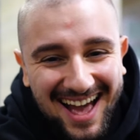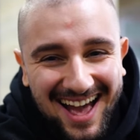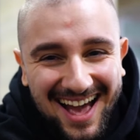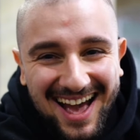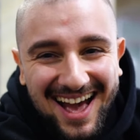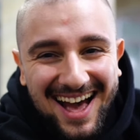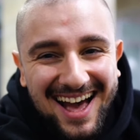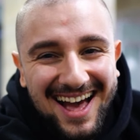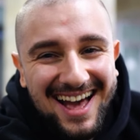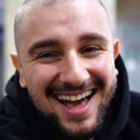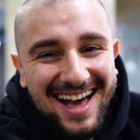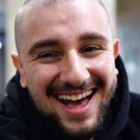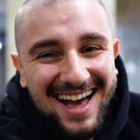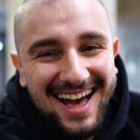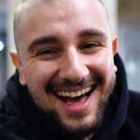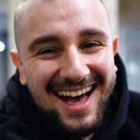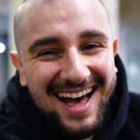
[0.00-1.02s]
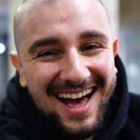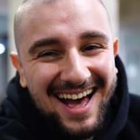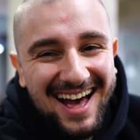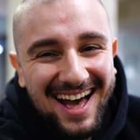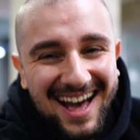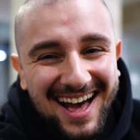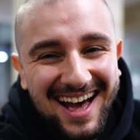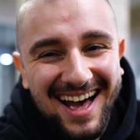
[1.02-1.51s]

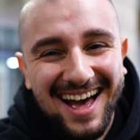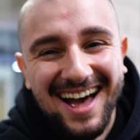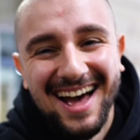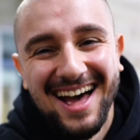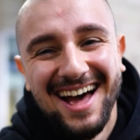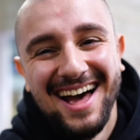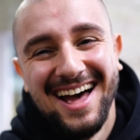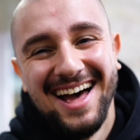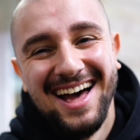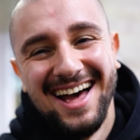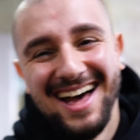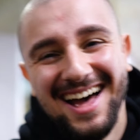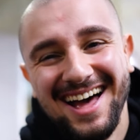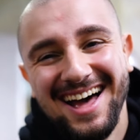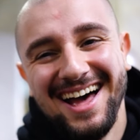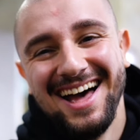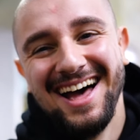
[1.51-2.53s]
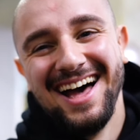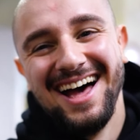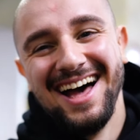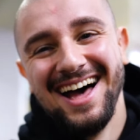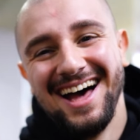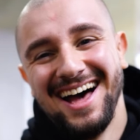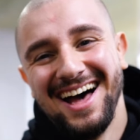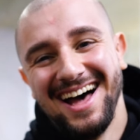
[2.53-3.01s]

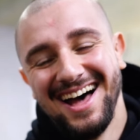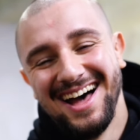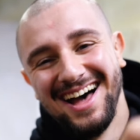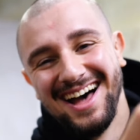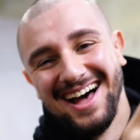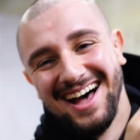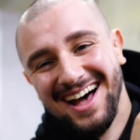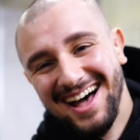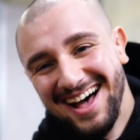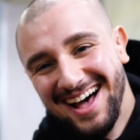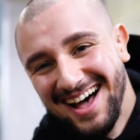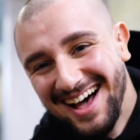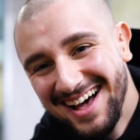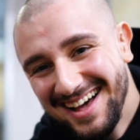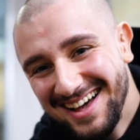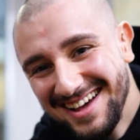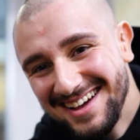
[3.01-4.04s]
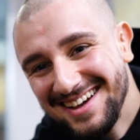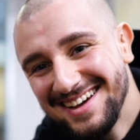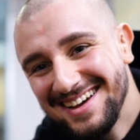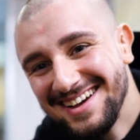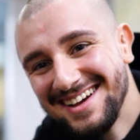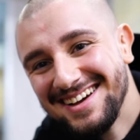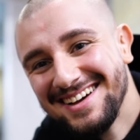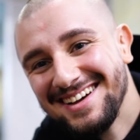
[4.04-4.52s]

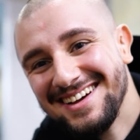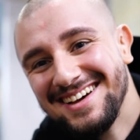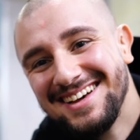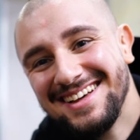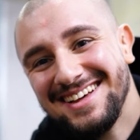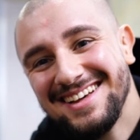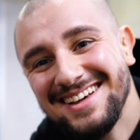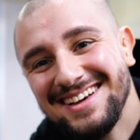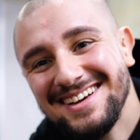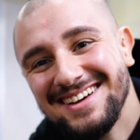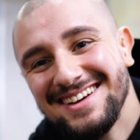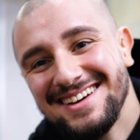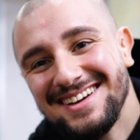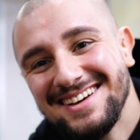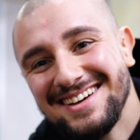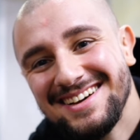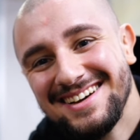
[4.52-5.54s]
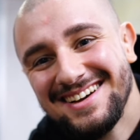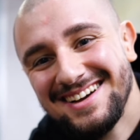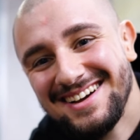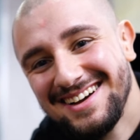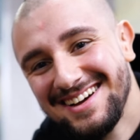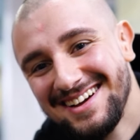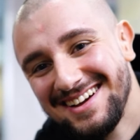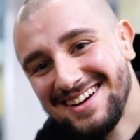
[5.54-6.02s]

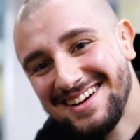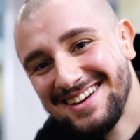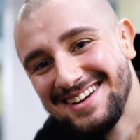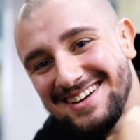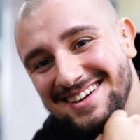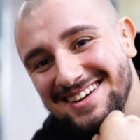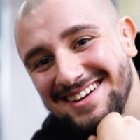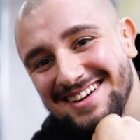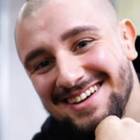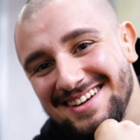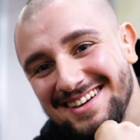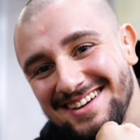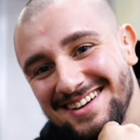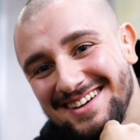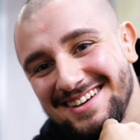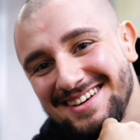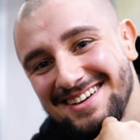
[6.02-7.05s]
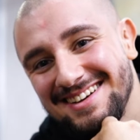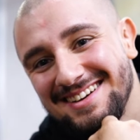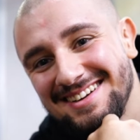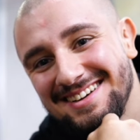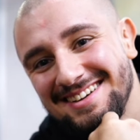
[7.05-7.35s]
(not speaking)